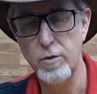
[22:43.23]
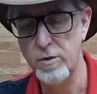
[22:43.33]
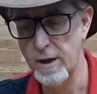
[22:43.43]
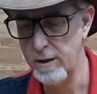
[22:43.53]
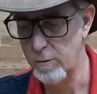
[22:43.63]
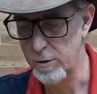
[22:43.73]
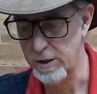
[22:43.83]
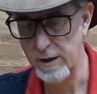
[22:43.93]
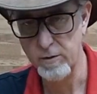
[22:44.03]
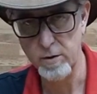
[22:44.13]
set, which
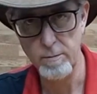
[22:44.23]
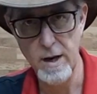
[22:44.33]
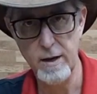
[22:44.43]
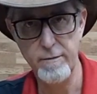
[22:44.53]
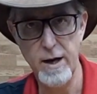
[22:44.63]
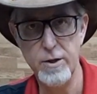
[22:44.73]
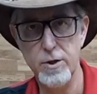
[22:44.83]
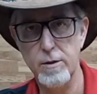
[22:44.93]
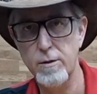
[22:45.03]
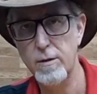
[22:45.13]
gave us a Man of
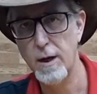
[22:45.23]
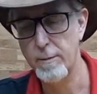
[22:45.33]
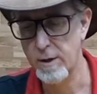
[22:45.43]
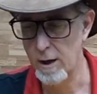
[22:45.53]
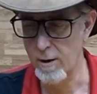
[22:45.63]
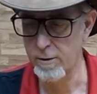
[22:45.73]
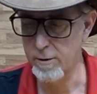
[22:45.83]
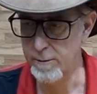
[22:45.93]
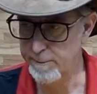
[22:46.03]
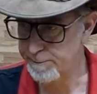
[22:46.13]
Action type character,